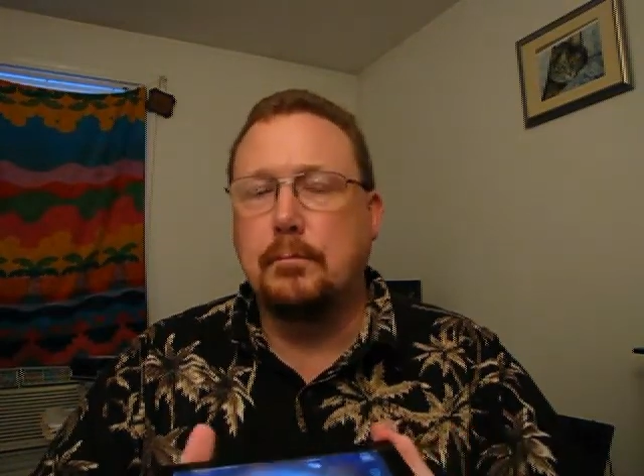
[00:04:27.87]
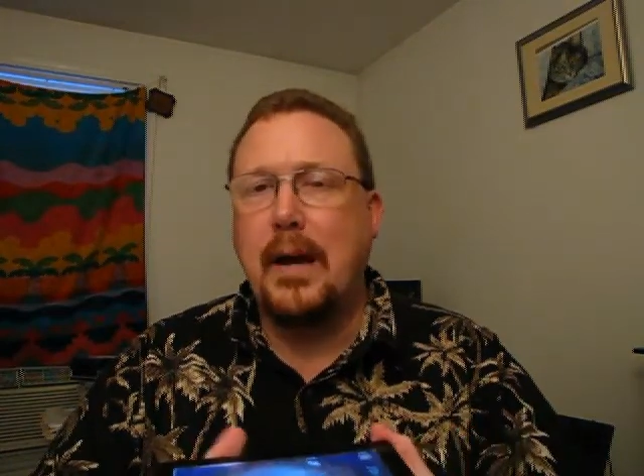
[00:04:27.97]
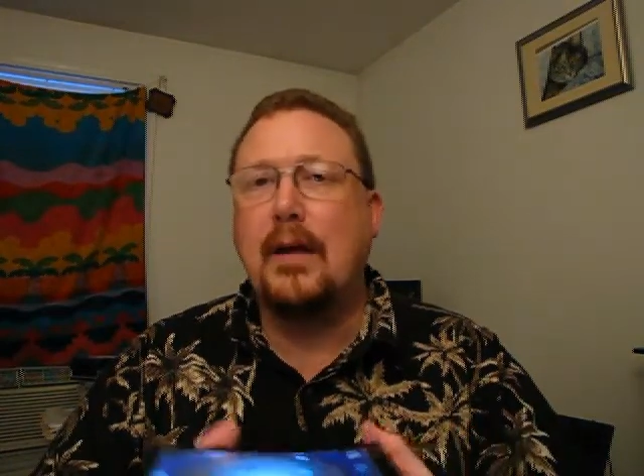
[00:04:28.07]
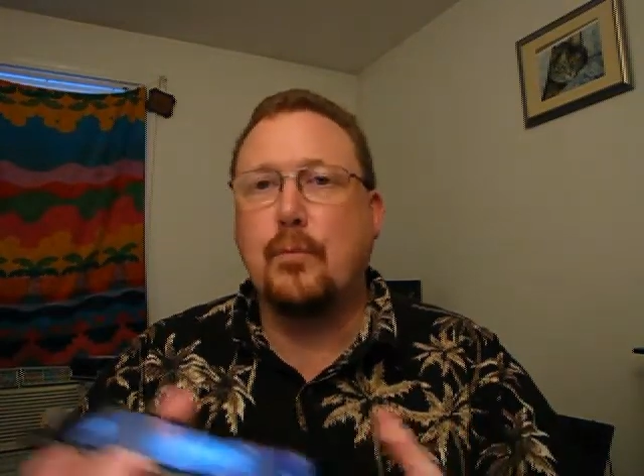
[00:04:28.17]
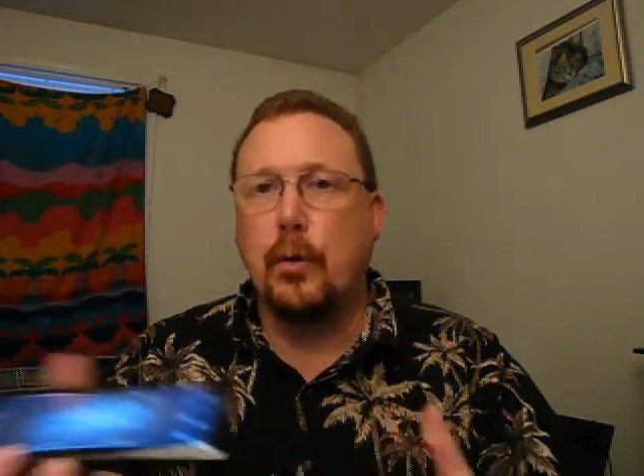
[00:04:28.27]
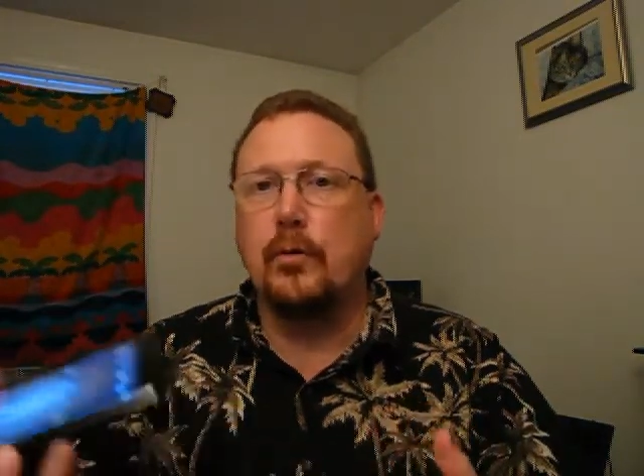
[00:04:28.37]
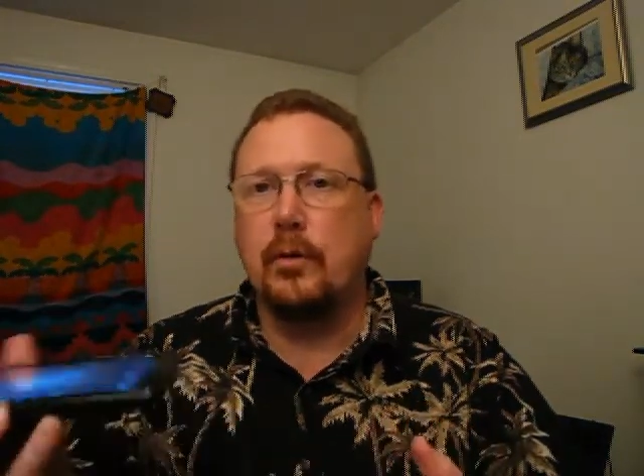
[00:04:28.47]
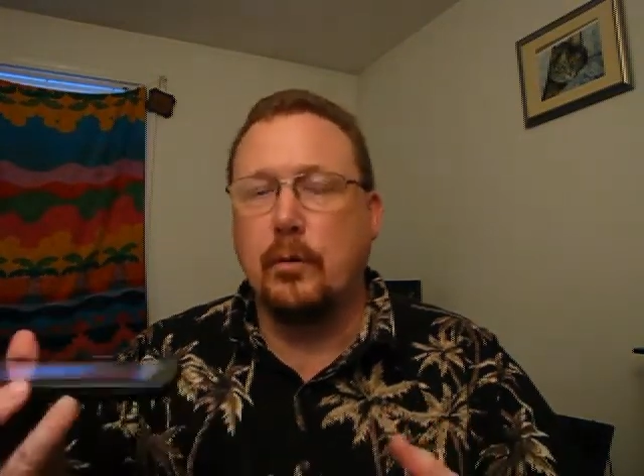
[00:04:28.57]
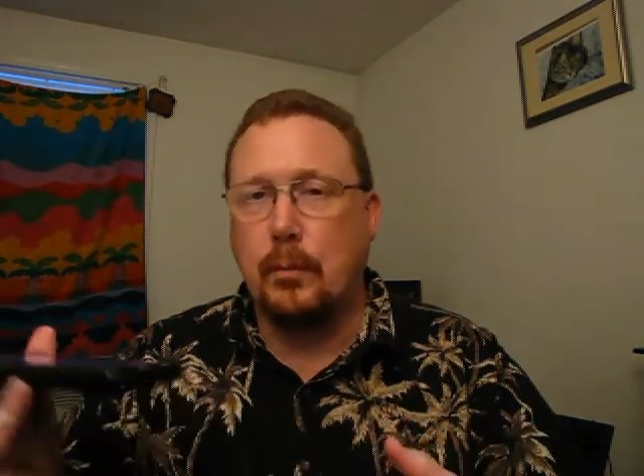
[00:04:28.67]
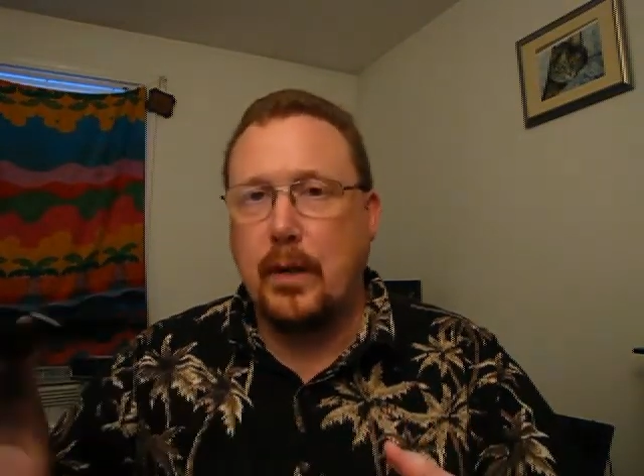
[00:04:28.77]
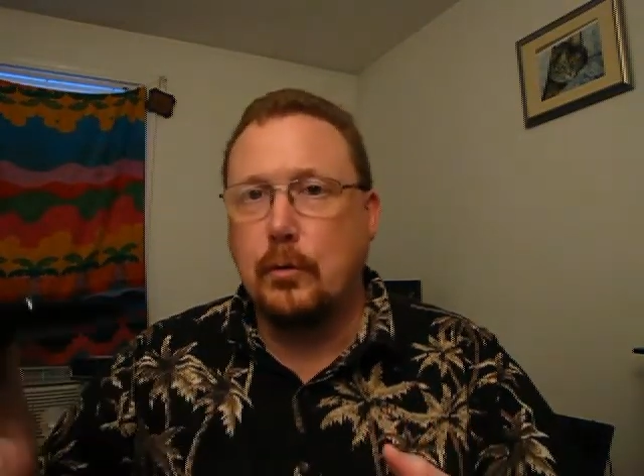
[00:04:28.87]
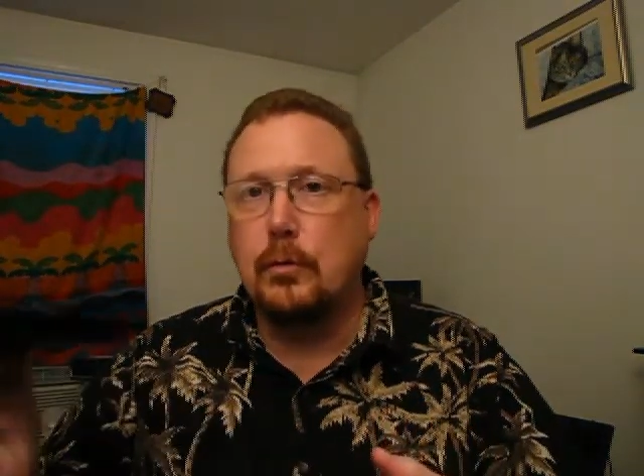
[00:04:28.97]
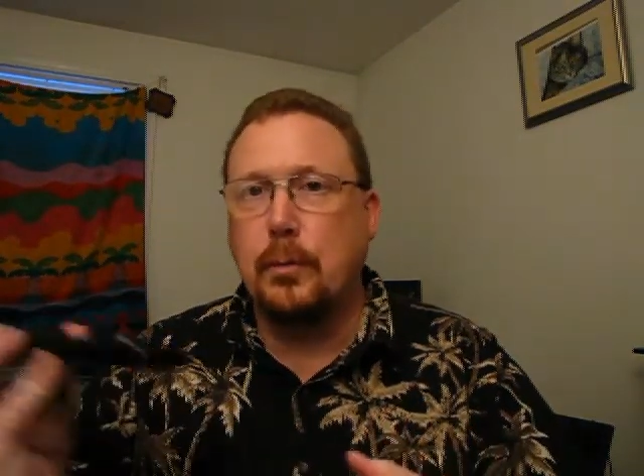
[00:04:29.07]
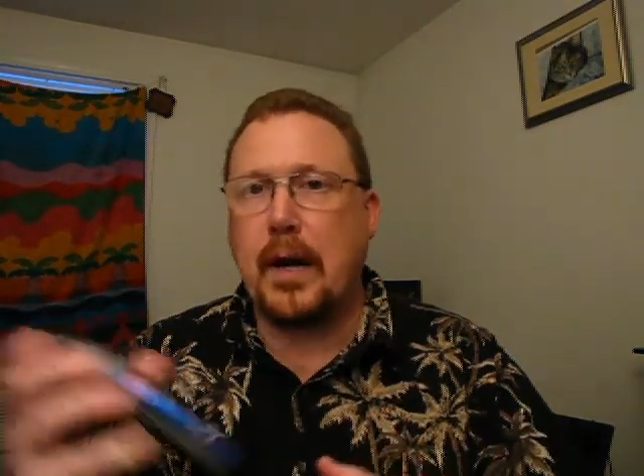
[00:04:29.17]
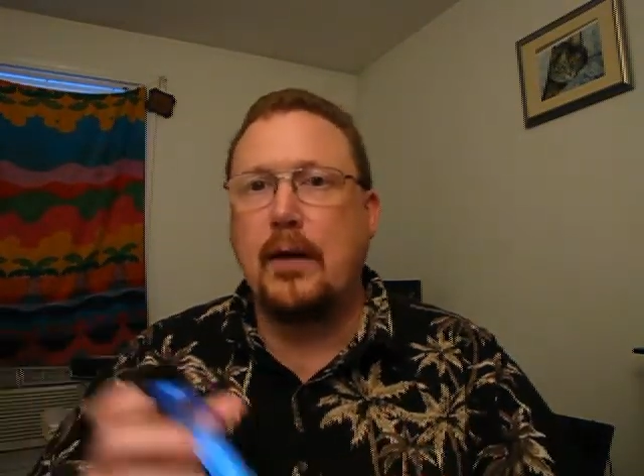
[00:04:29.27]
passwords in it, or my
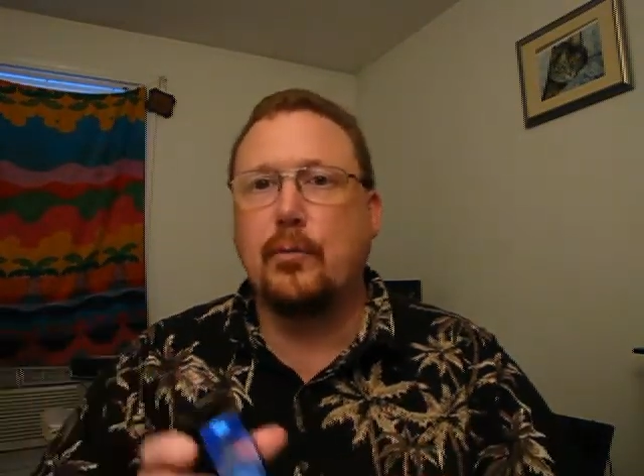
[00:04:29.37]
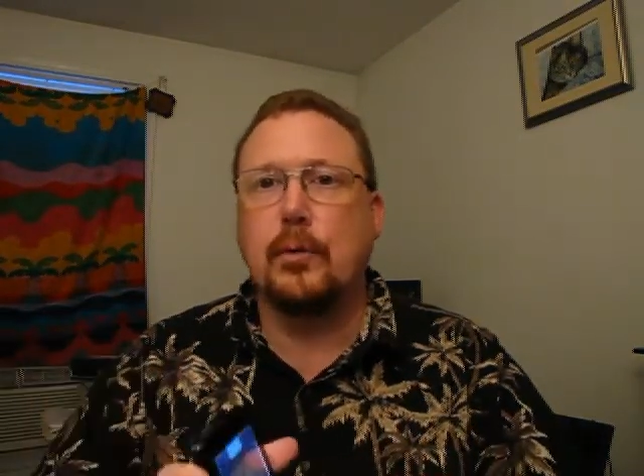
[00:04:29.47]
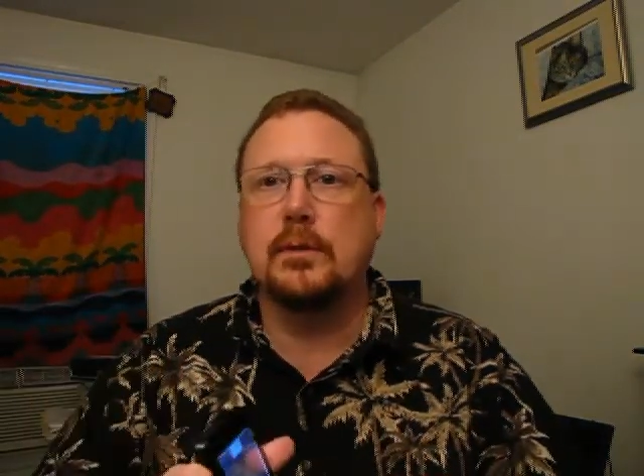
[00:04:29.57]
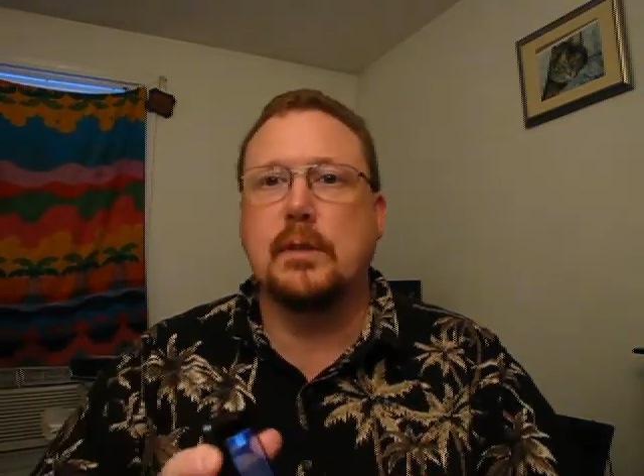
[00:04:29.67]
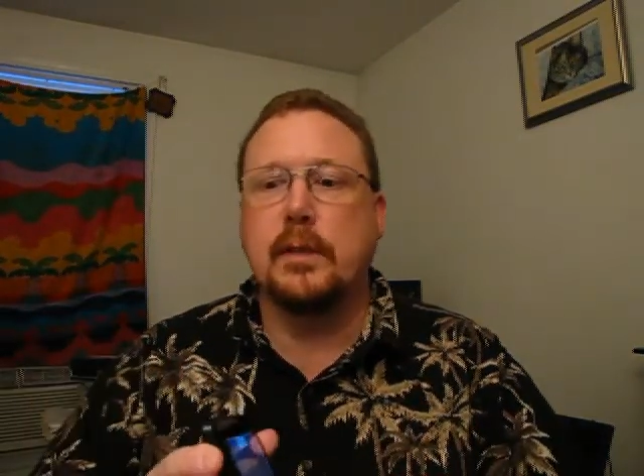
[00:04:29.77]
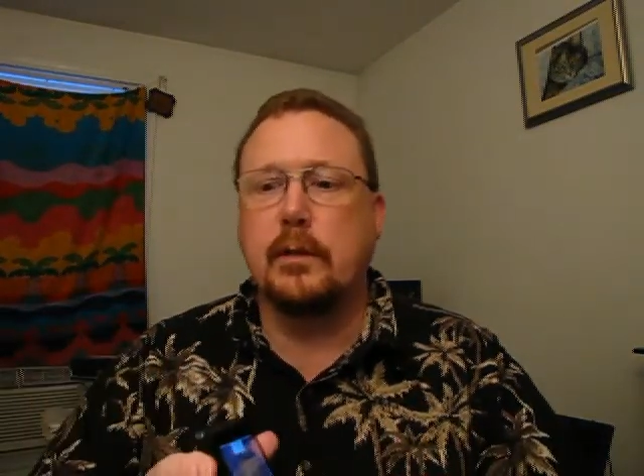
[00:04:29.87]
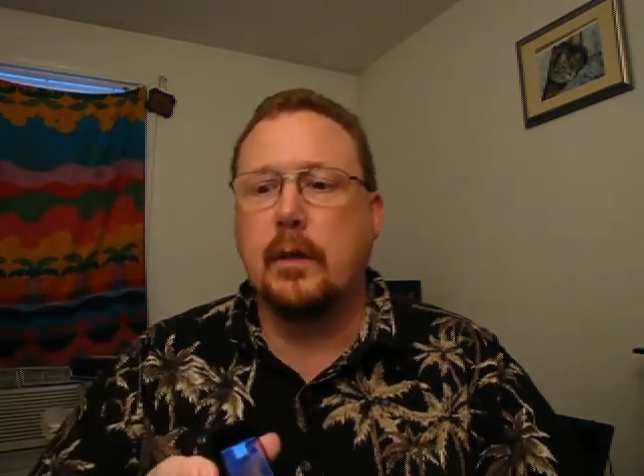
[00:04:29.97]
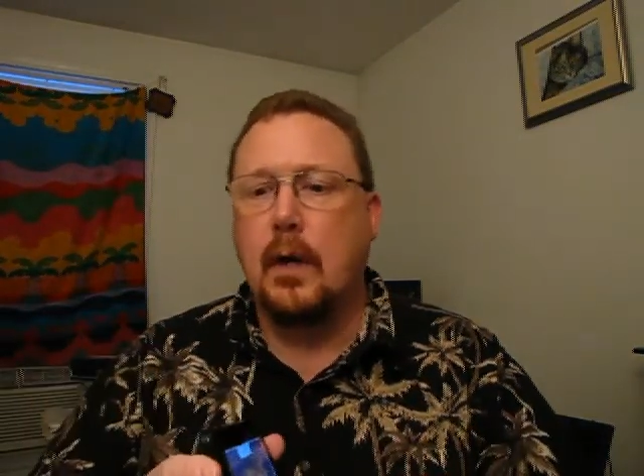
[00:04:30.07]
Google passwords in here